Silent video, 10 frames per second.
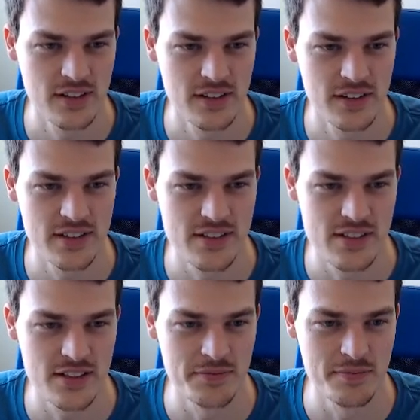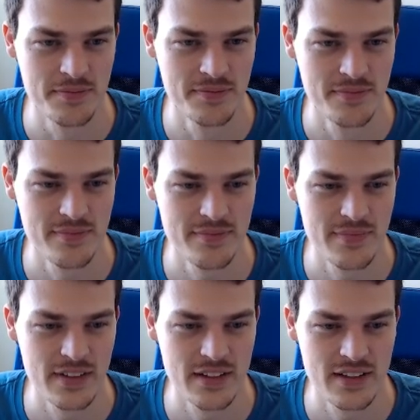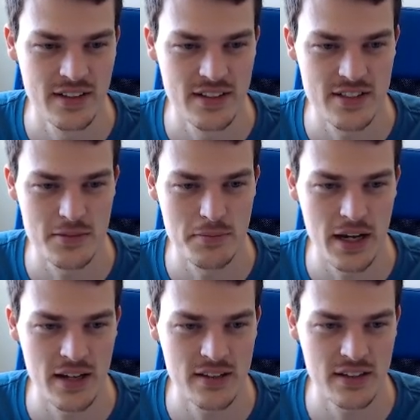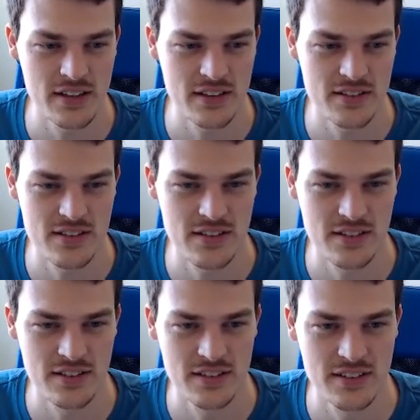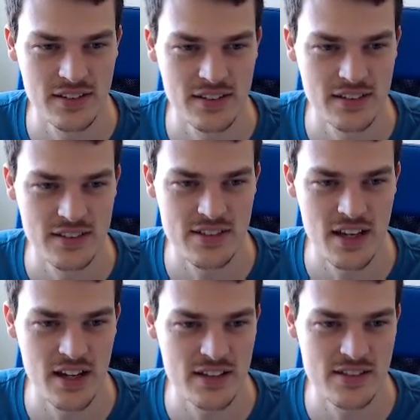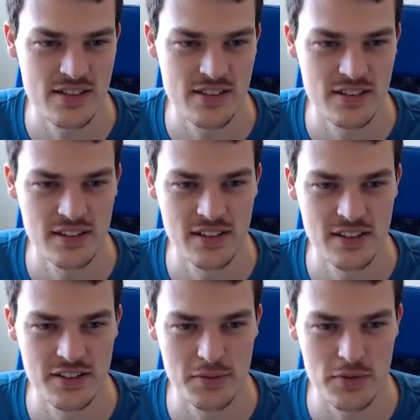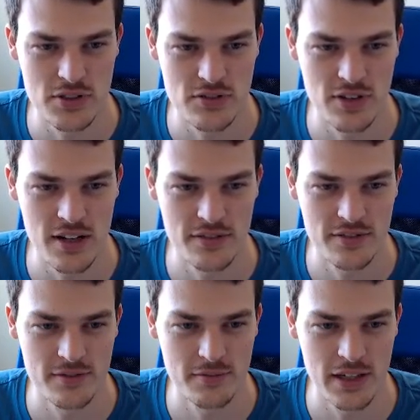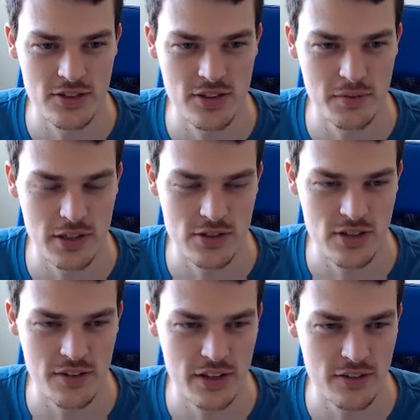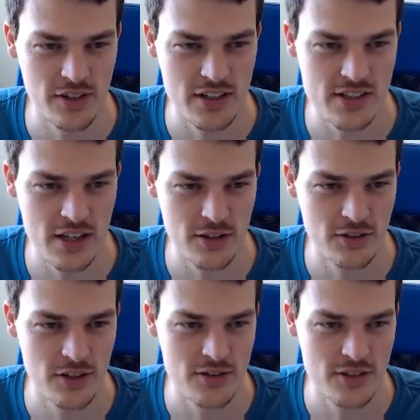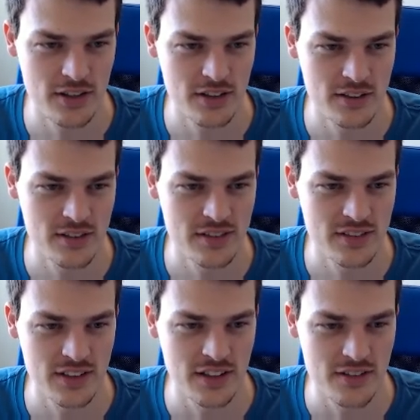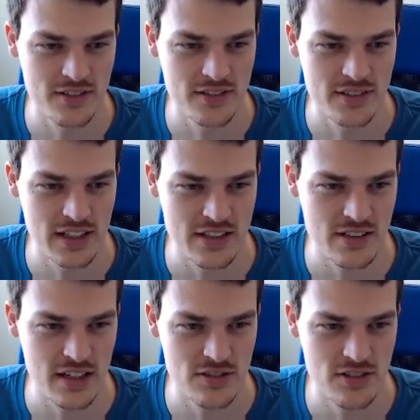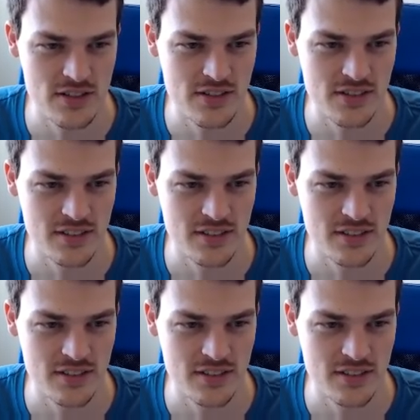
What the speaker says: and some buy things signs. So we just drive, make sure I'm gonna drive on the right side of the road so I don't, you know, less dangerous.